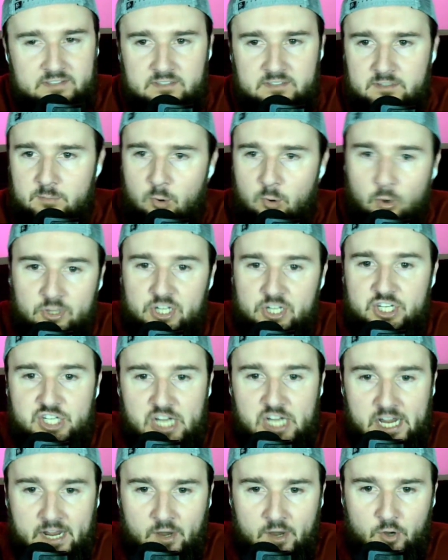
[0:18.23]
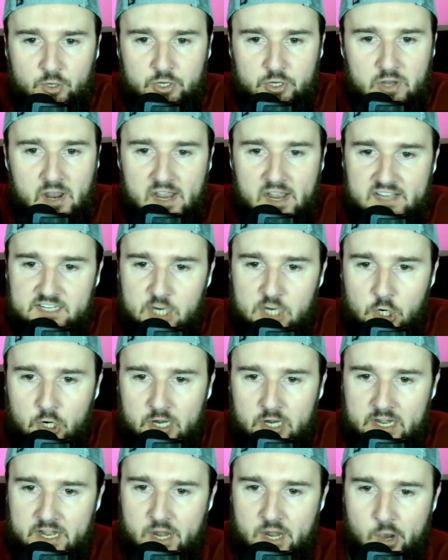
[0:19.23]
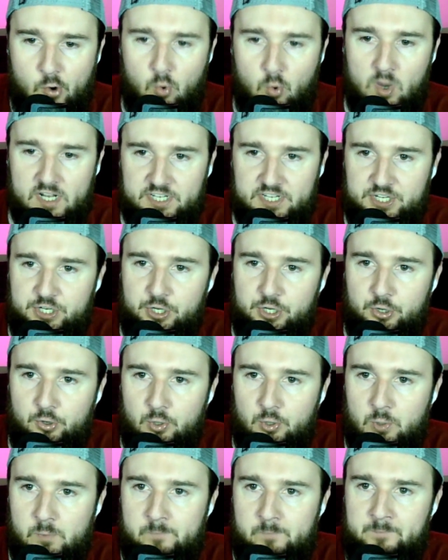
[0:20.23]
Support the channel. You guys already know what to do.